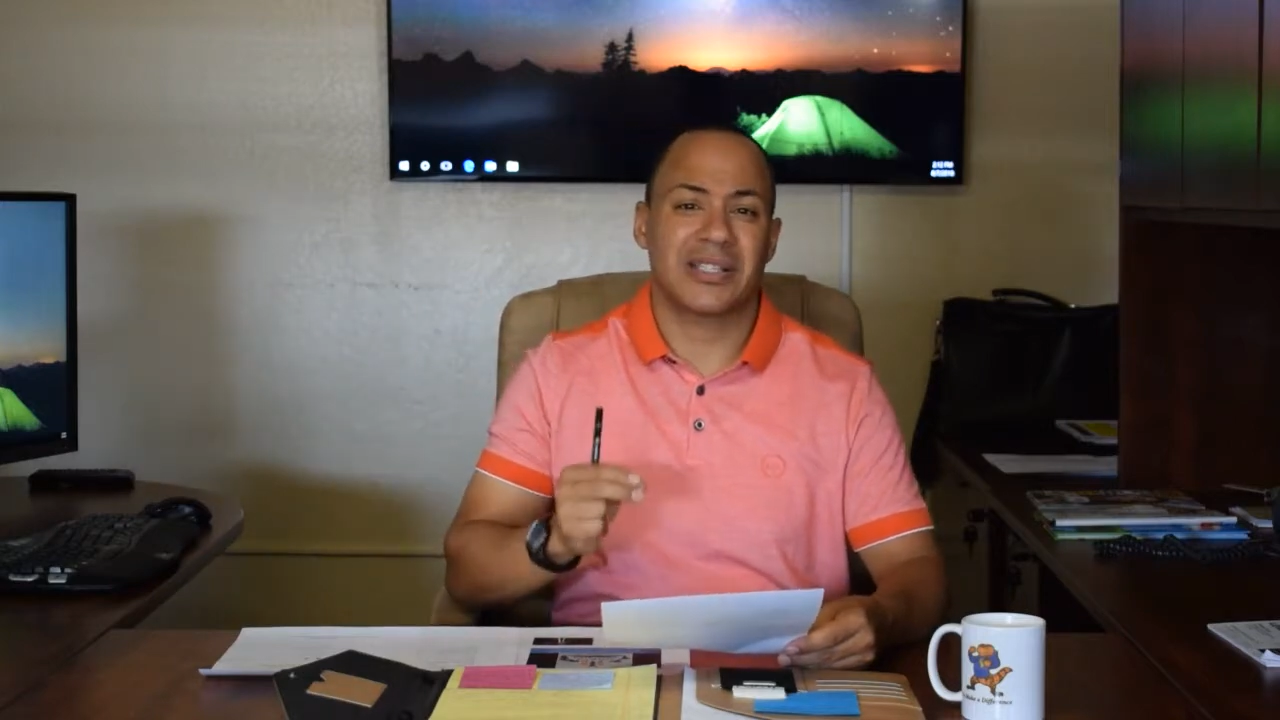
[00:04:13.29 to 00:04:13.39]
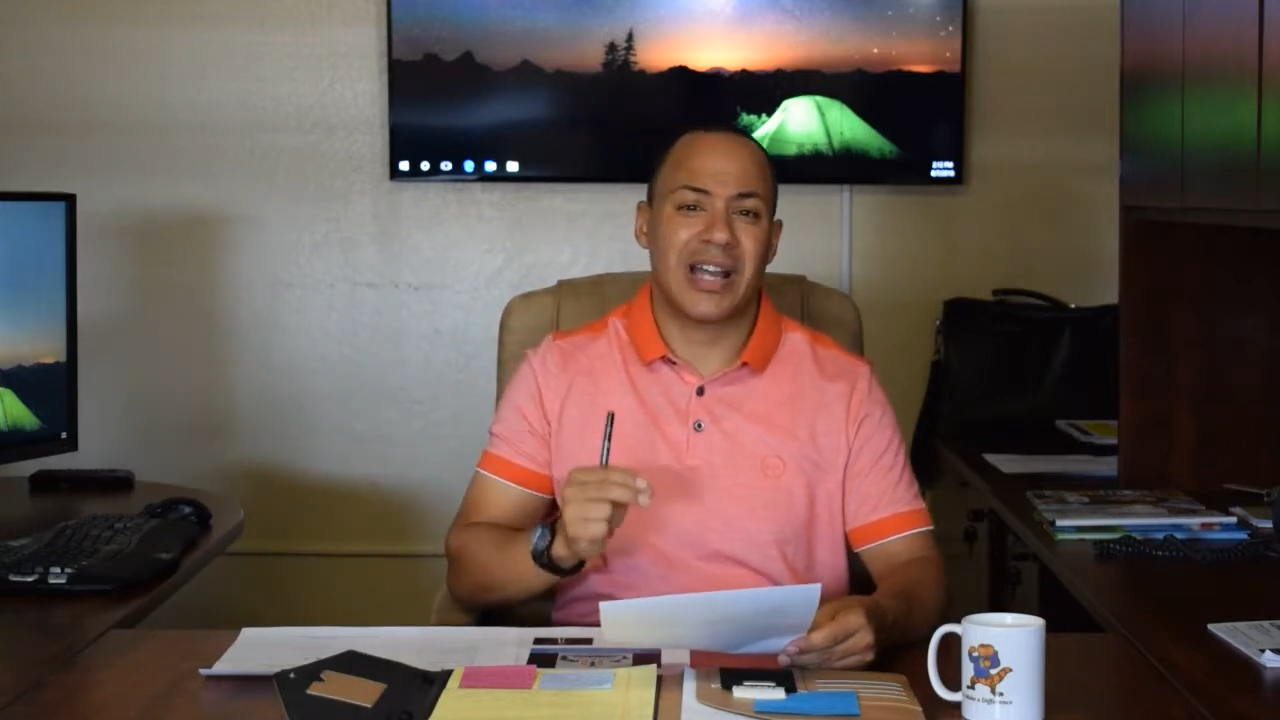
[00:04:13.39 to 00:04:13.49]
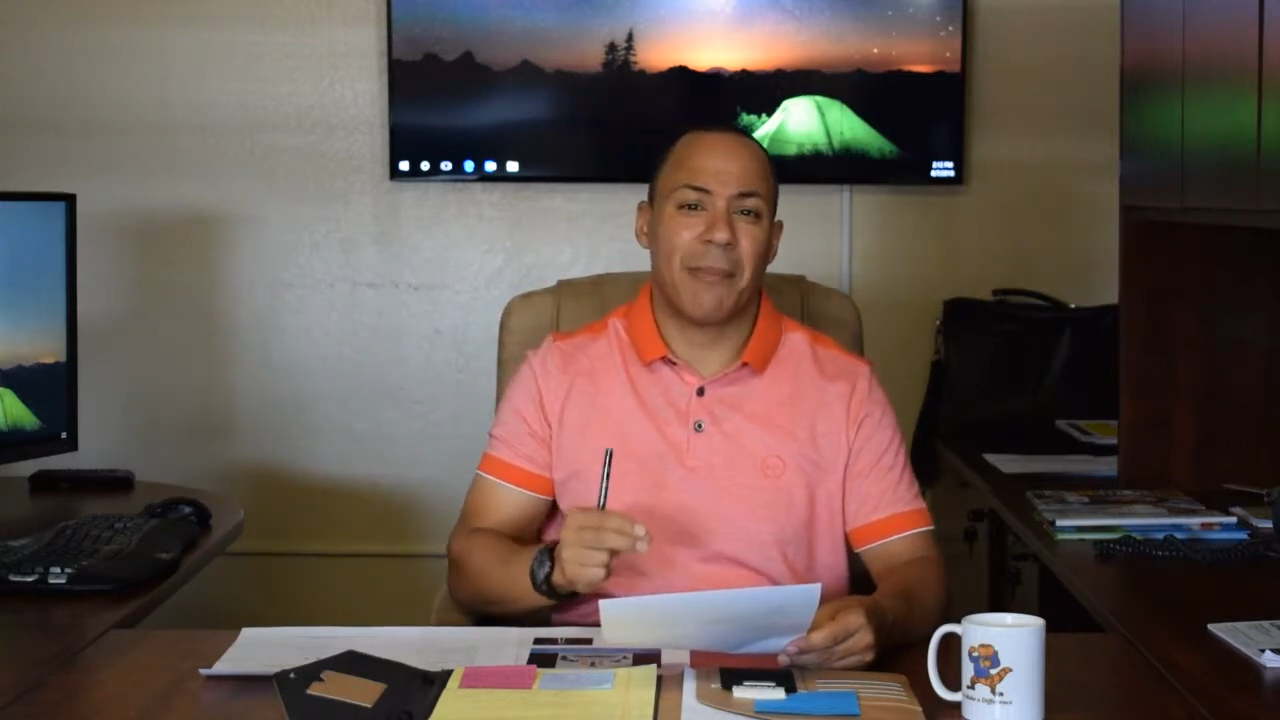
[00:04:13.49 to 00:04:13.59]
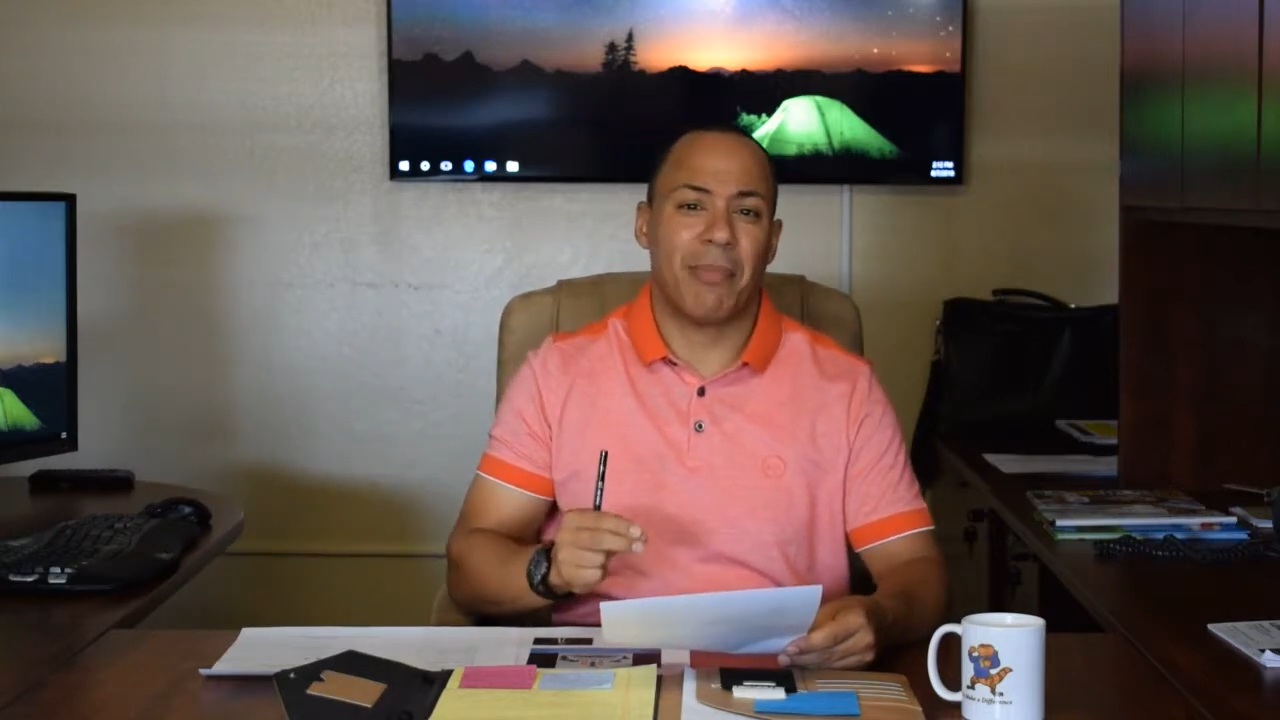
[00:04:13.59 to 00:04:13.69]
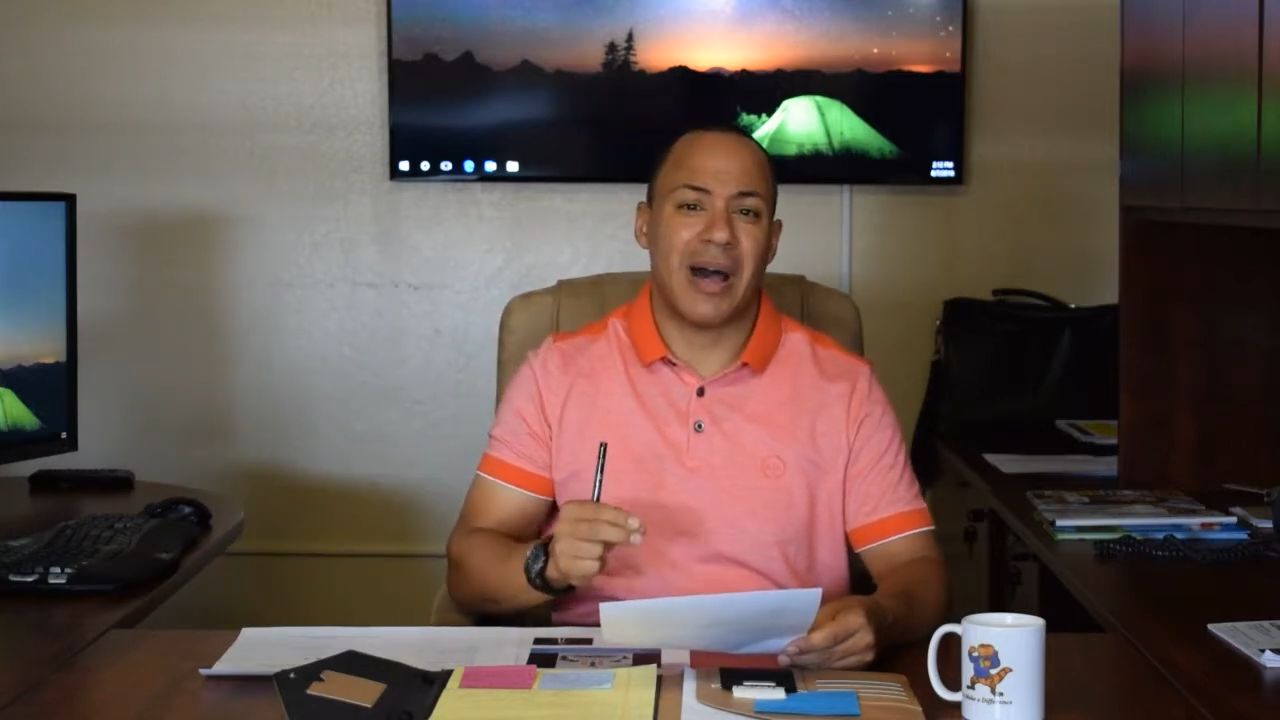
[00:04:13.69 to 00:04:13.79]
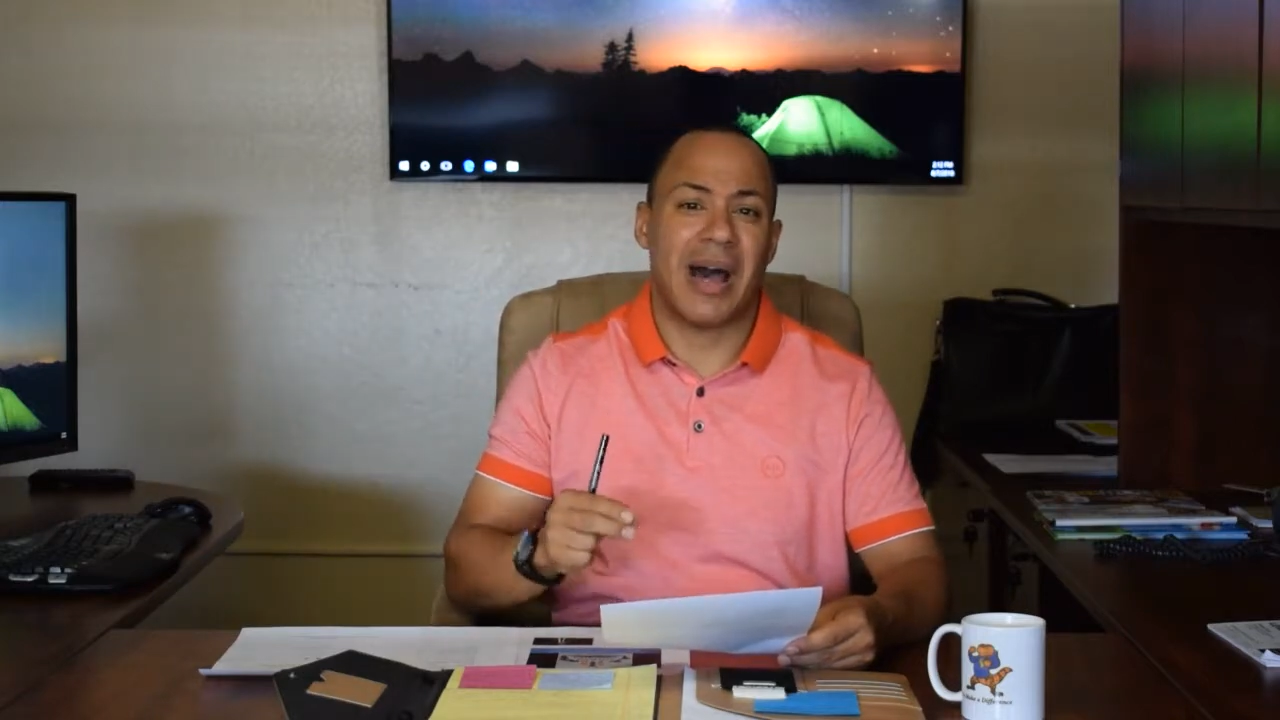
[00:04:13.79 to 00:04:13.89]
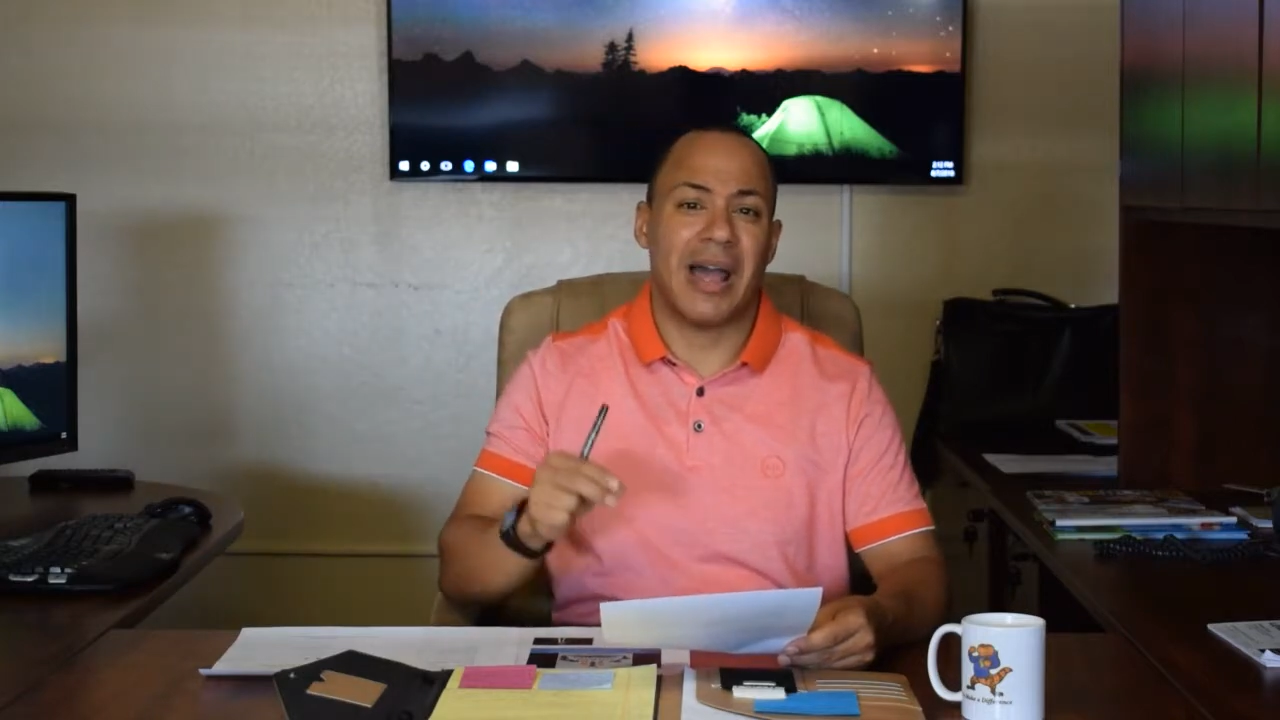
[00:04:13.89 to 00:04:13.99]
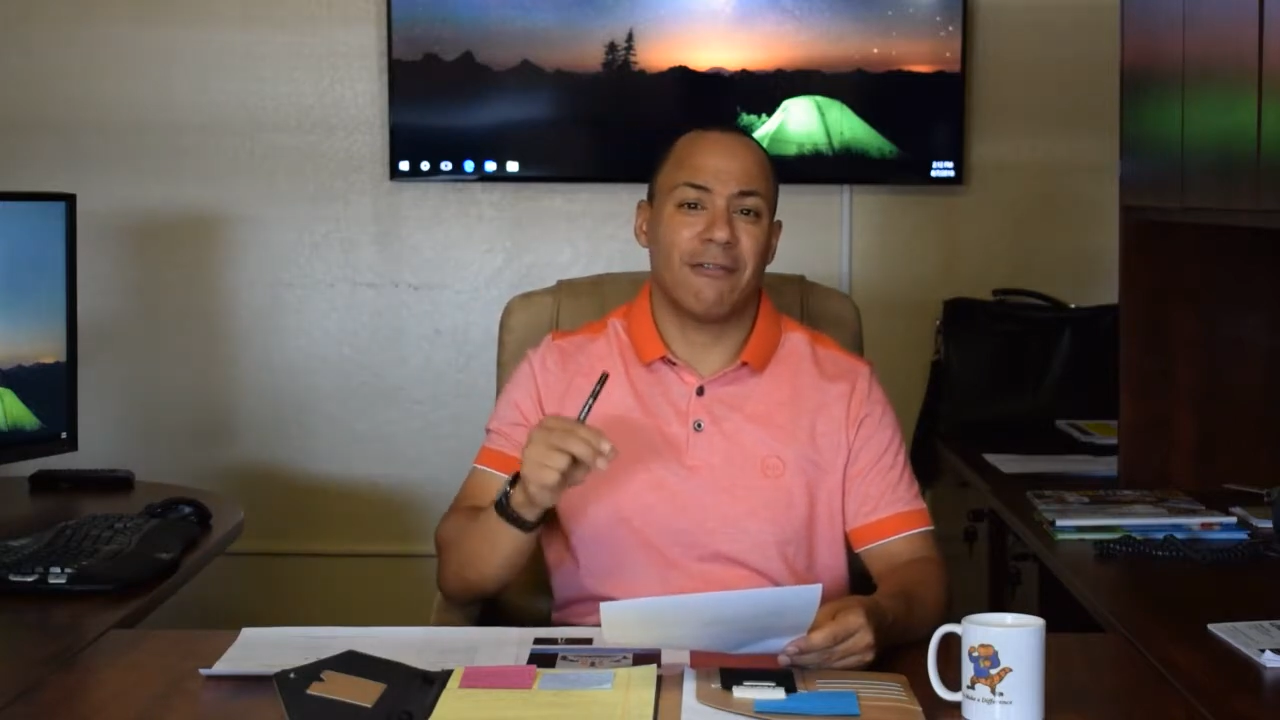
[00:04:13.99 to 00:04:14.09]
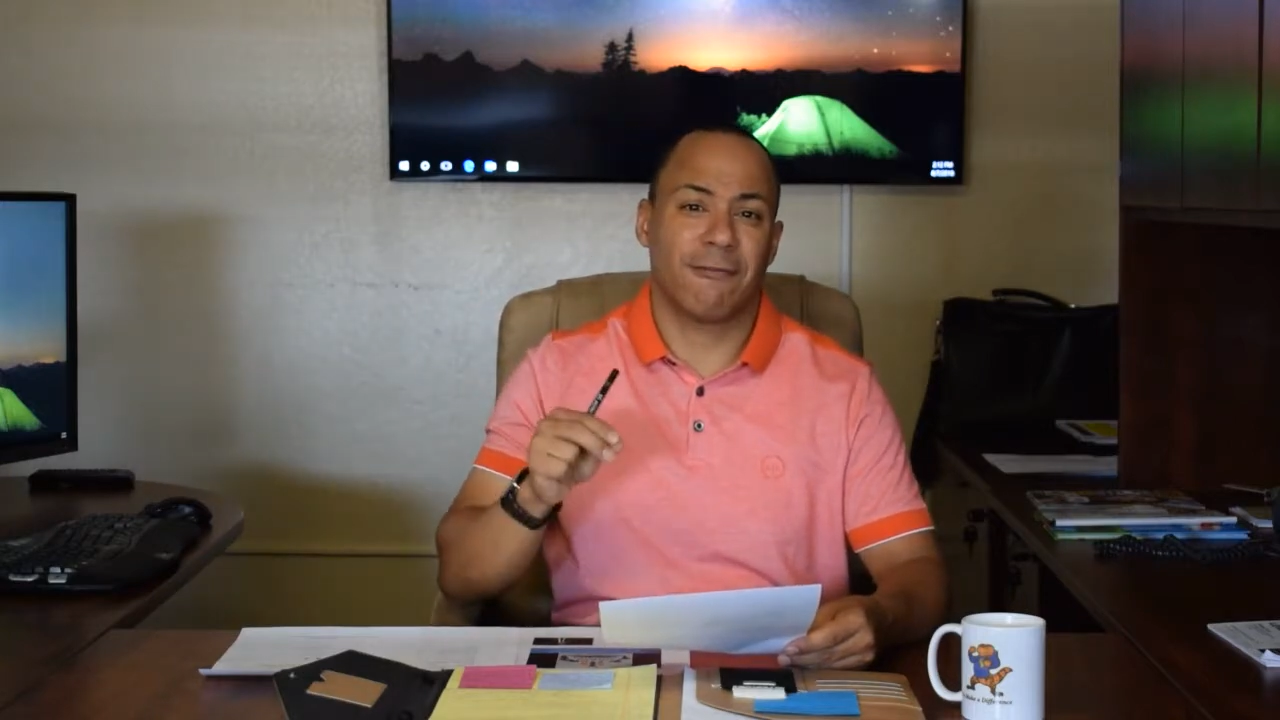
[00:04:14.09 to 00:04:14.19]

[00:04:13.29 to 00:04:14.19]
stop by